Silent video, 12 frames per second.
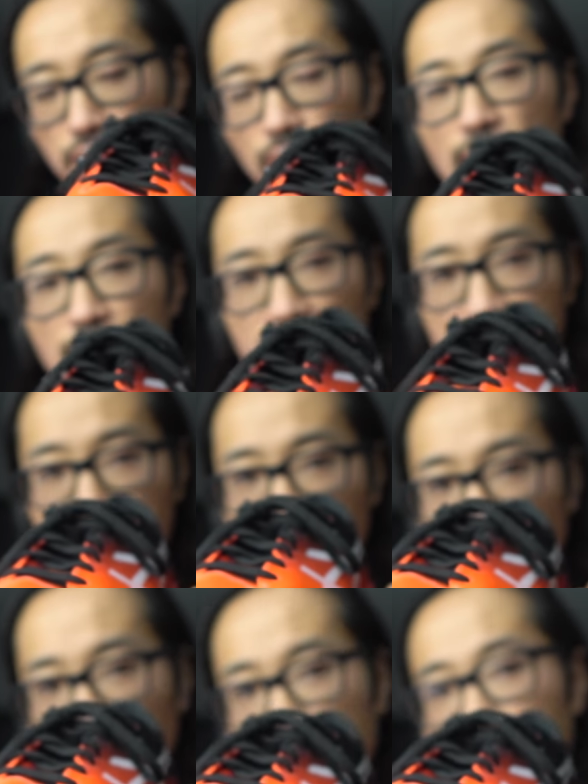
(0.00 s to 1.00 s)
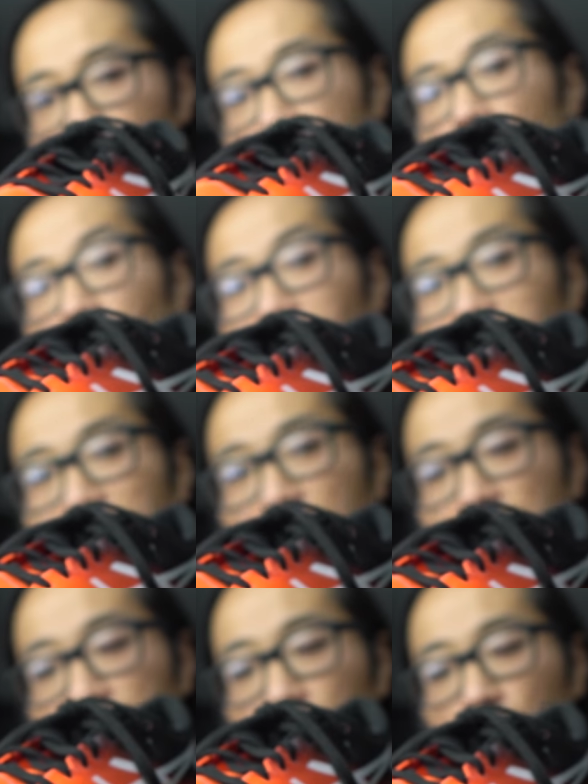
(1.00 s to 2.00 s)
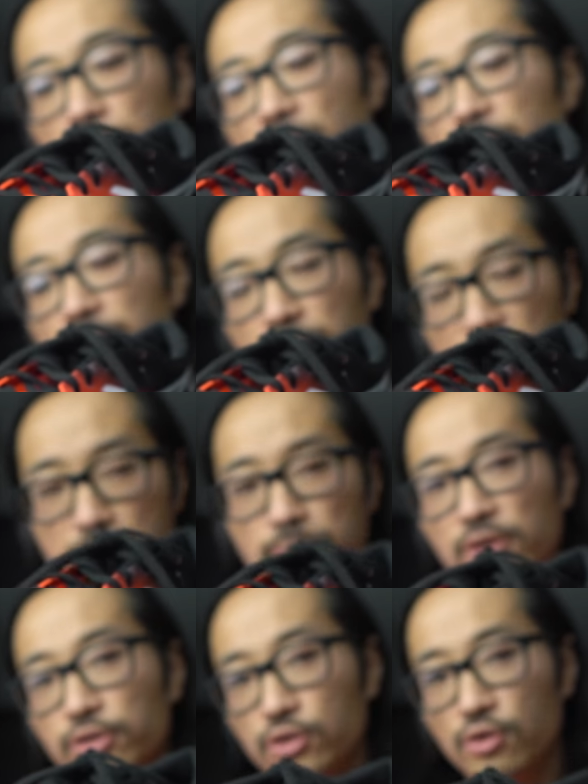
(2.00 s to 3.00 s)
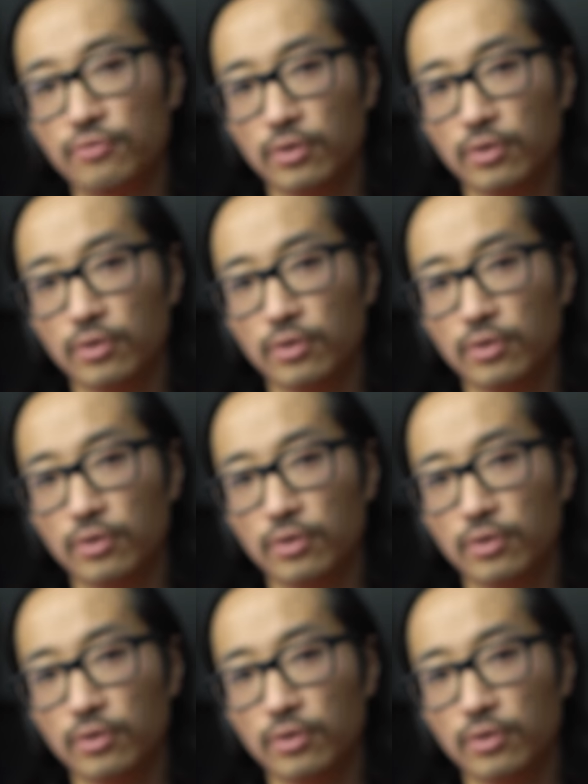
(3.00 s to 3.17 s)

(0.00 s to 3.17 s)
So these flares are designed to help keep the shoe